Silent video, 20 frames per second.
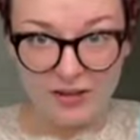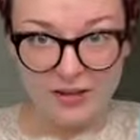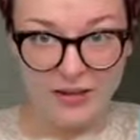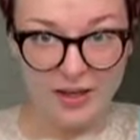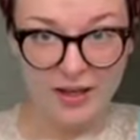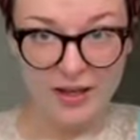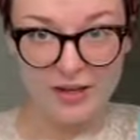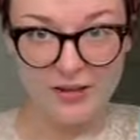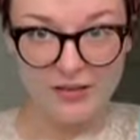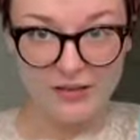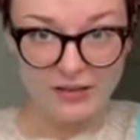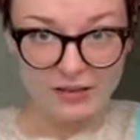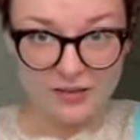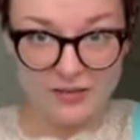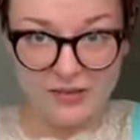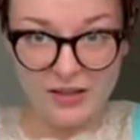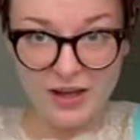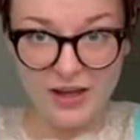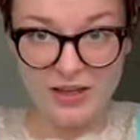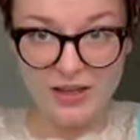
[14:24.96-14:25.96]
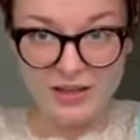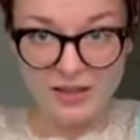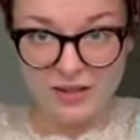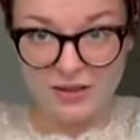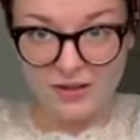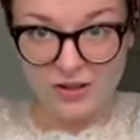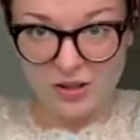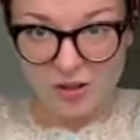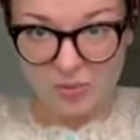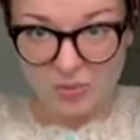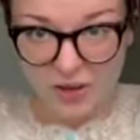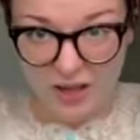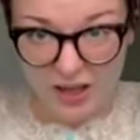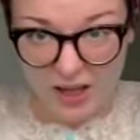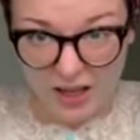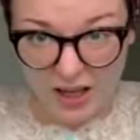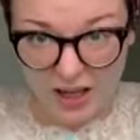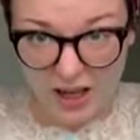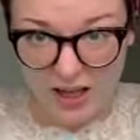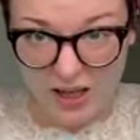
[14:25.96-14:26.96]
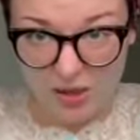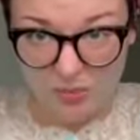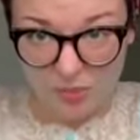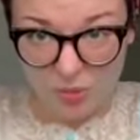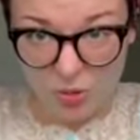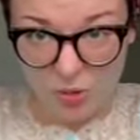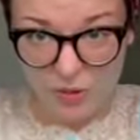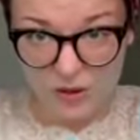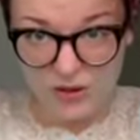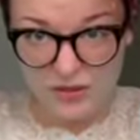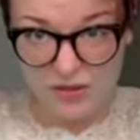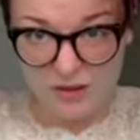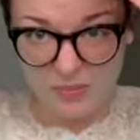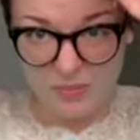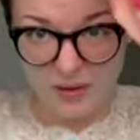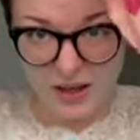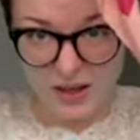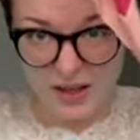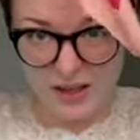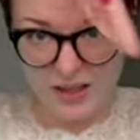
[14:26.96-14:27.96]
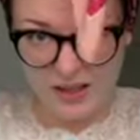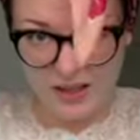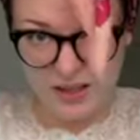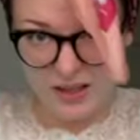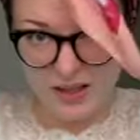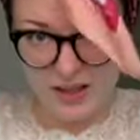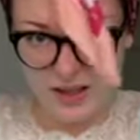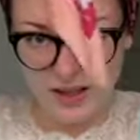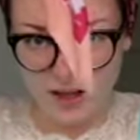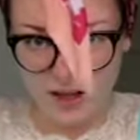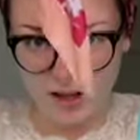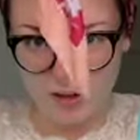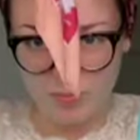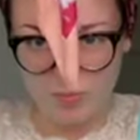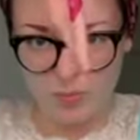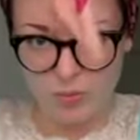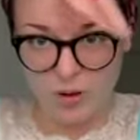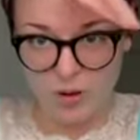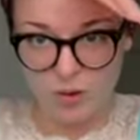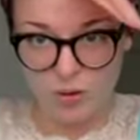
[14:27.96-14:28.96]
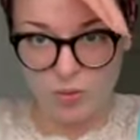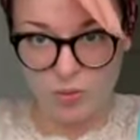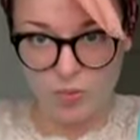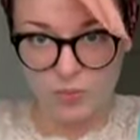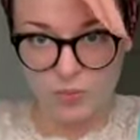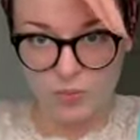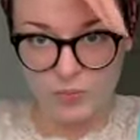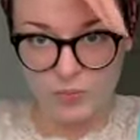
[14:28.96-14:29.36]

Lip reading: the ends, tighten a little bit, and I'm going to make a bow.